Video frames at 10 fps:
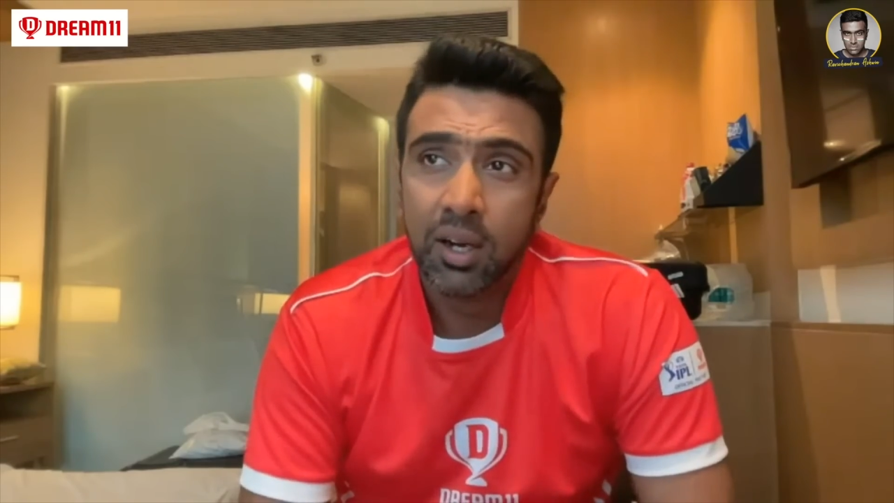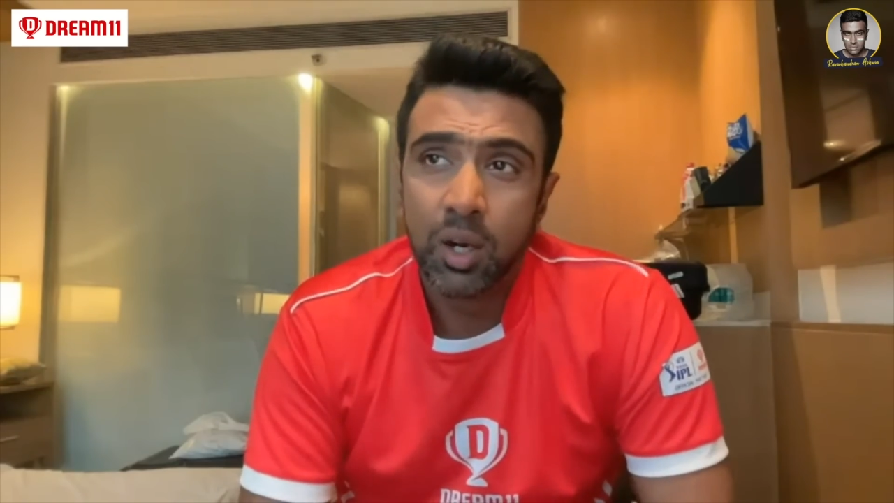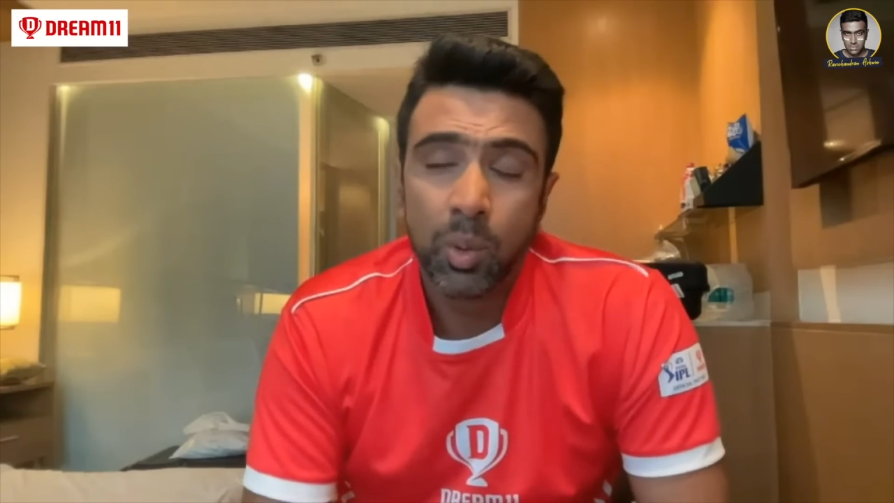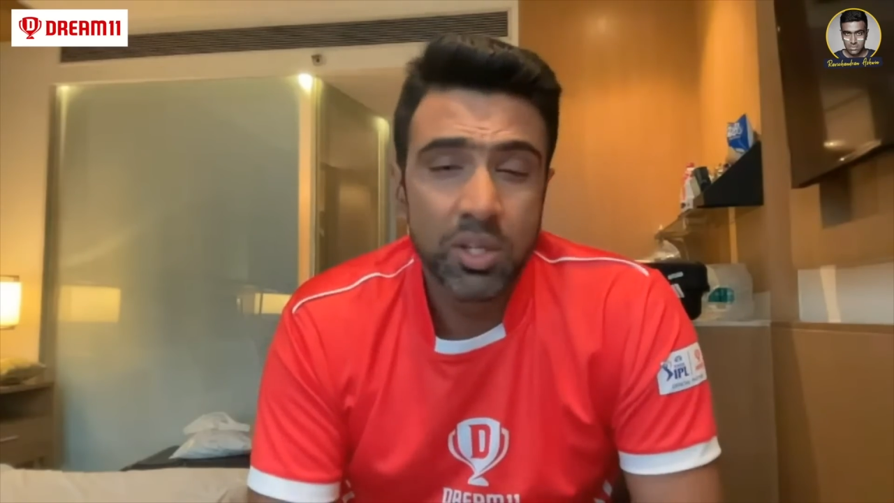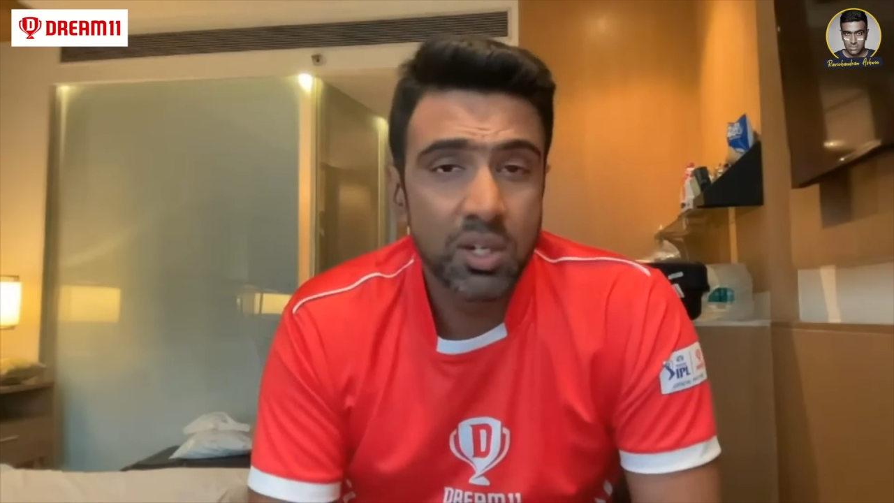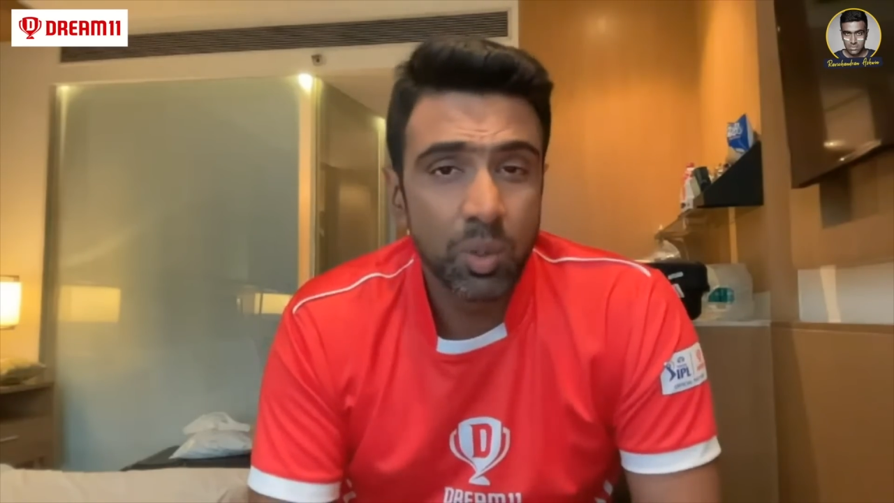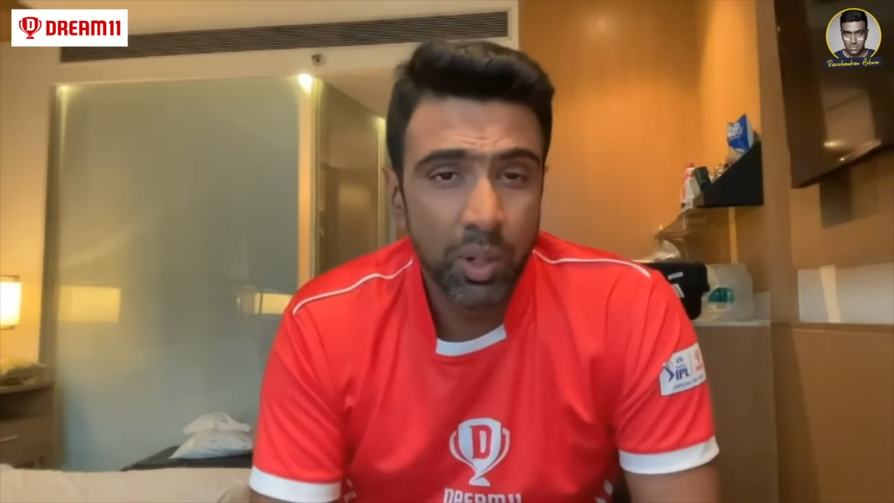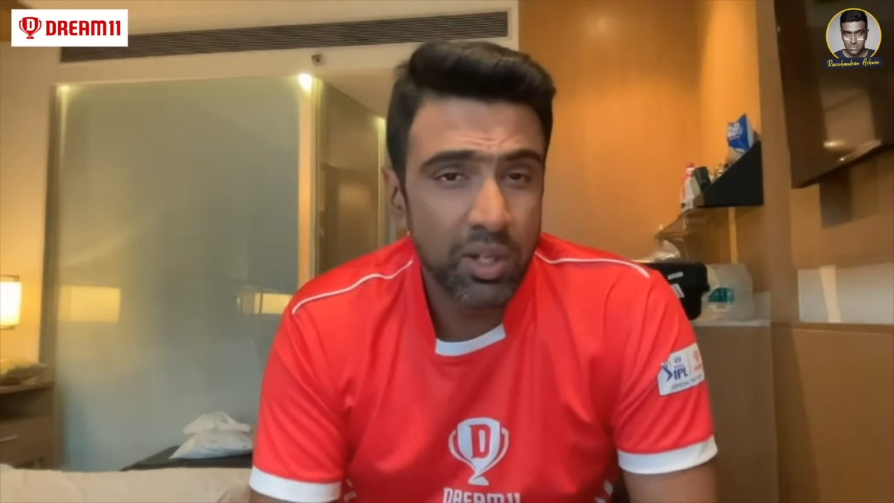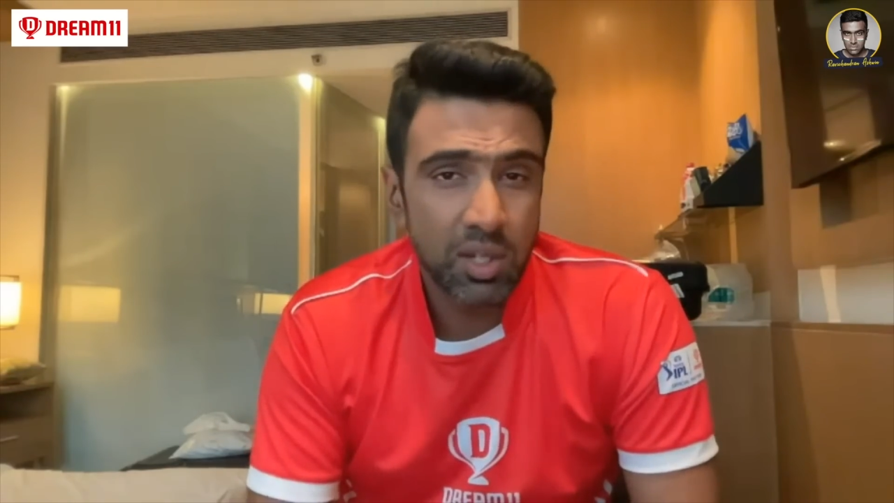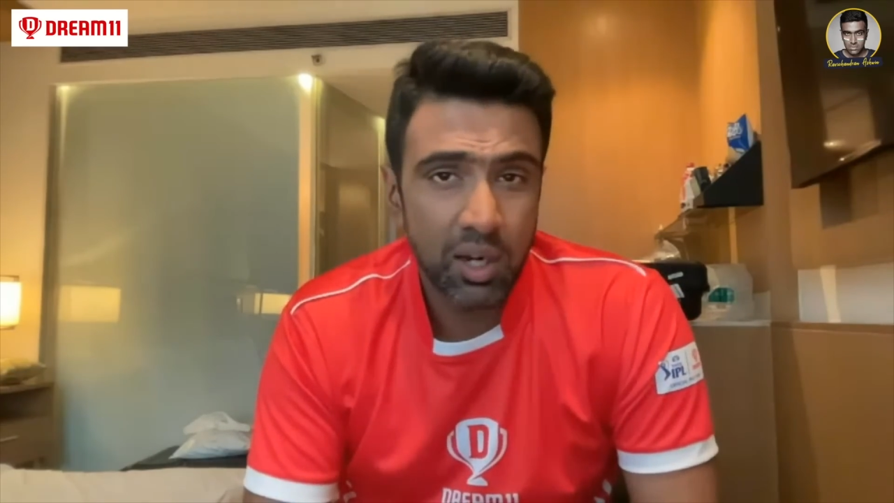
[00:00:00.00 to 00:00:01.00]

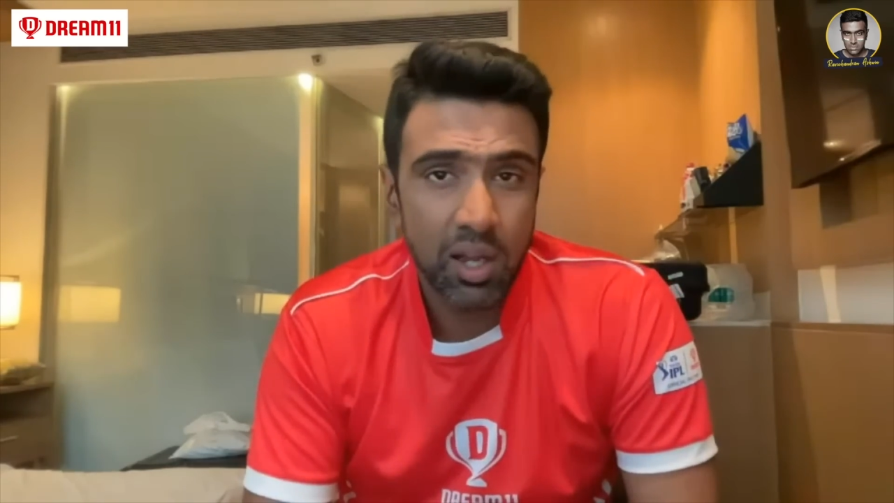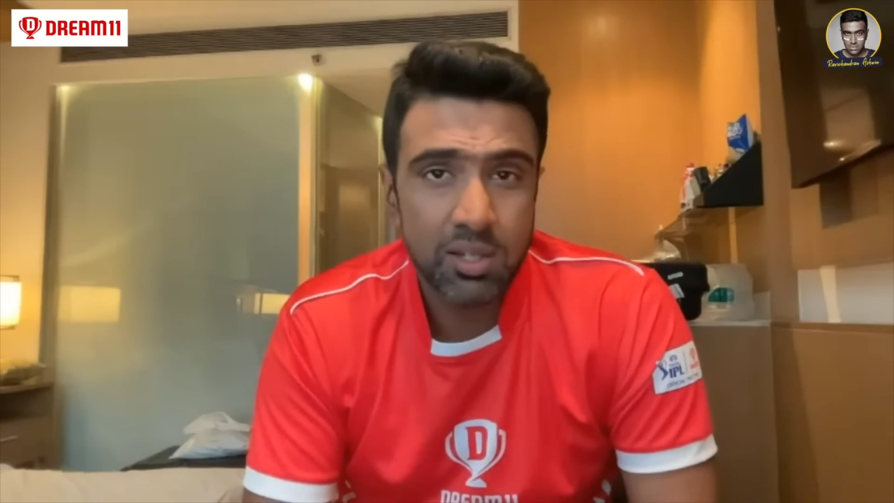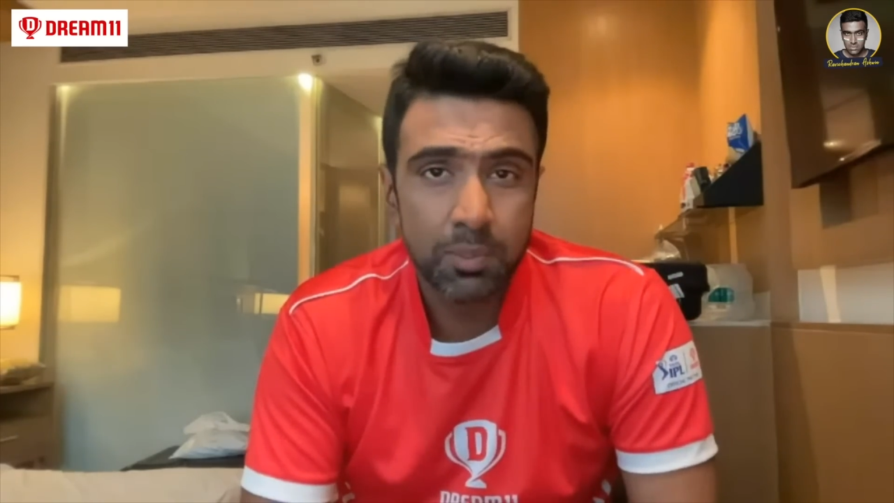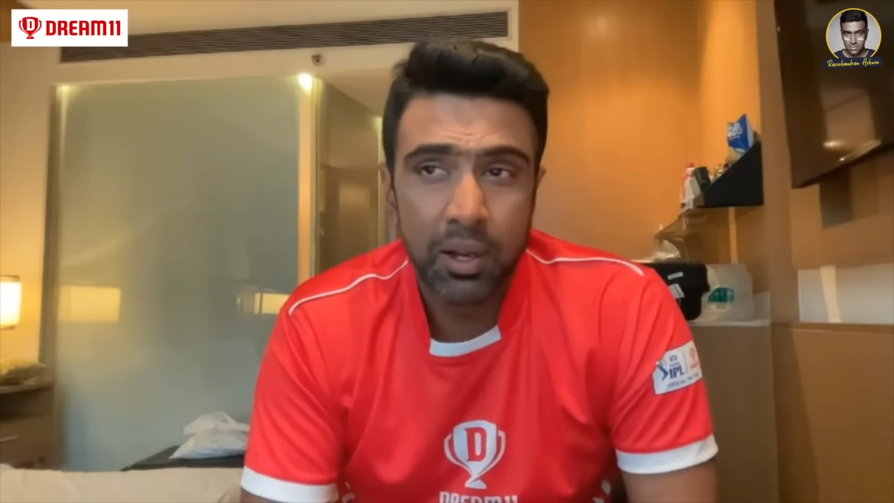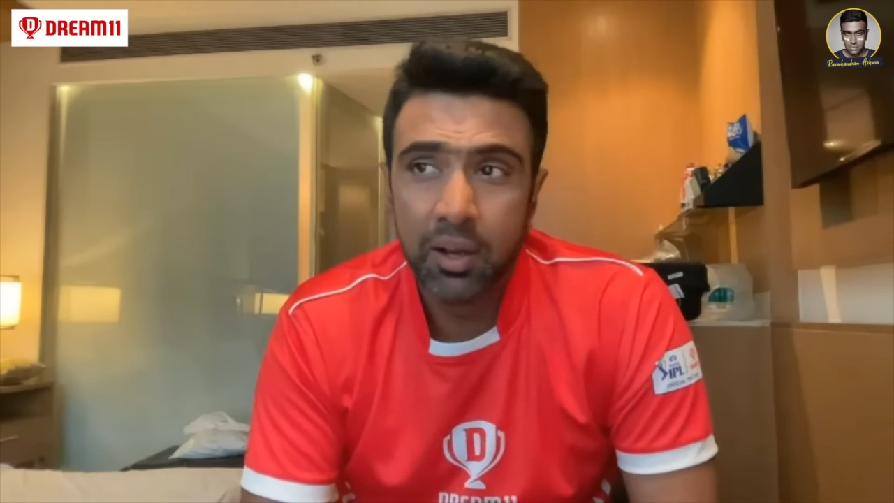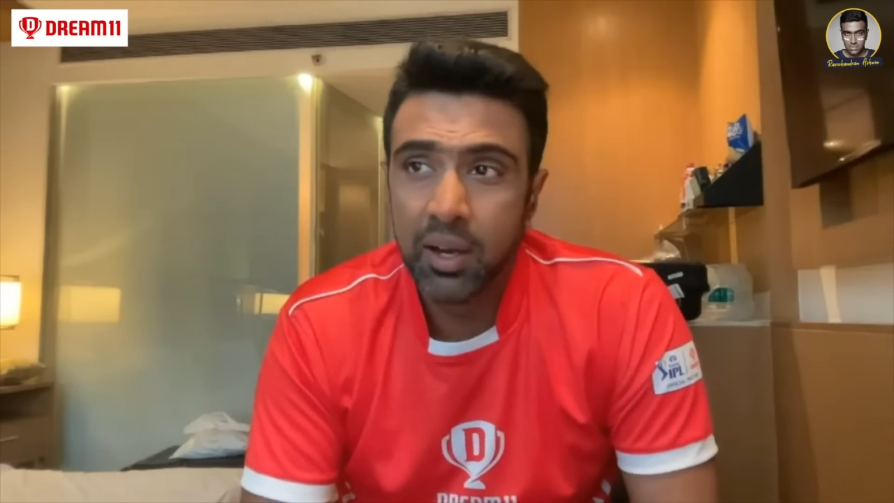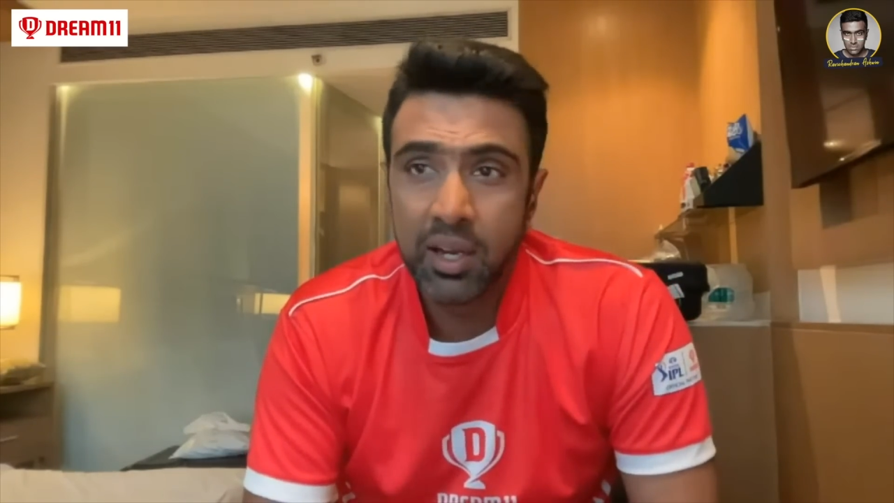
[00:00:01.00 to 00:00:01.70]
Quinton's a class player.